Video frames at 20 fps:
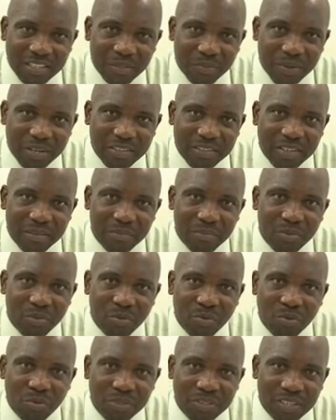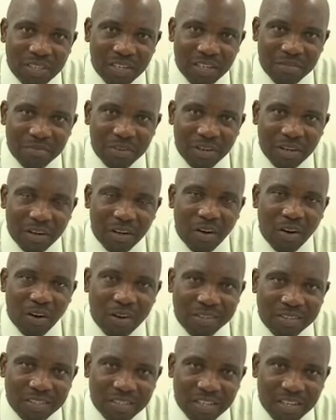We still expect them to
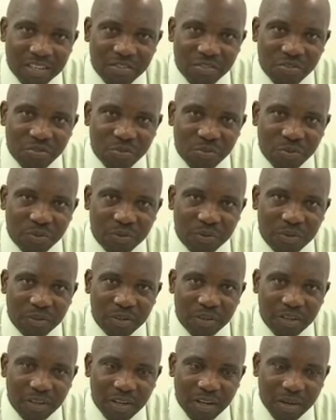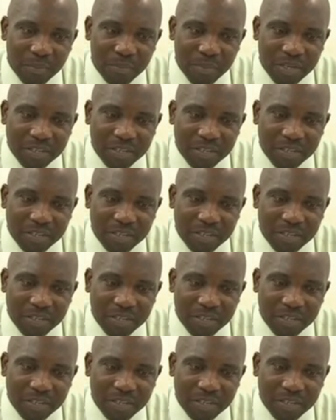deliver on schedule.